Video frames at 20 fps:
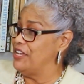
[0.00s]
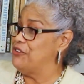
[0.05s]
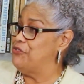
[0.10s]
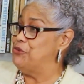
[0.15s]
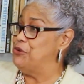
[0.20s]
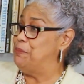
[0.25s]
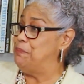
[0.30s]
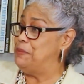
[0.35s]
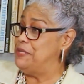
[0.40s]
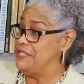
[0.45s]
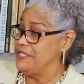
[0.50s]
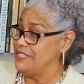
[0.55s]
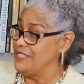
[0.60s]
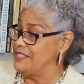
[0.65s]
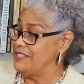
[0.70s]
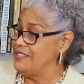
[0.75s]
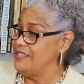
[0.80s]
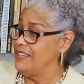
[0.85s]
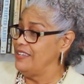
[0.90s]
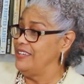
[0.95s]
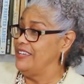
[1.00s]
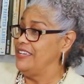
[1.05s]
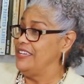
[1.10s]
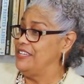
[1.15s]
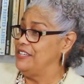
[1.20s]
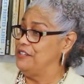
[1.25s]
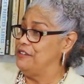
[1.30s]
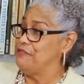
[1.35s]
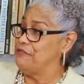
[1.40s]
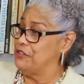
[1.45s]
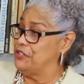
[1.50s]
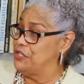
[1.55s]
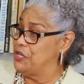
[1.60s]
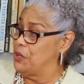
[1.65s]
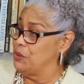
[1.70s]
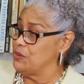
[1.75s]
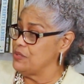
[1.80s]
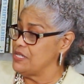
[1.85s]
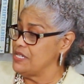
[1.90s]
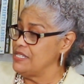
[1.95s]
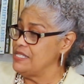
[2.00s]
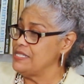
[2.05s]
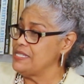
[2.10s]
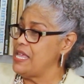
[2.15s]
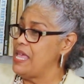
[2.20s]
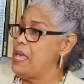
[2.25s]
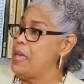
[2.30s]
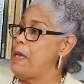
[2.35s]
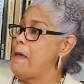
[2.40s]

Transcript: and repeated in different houses,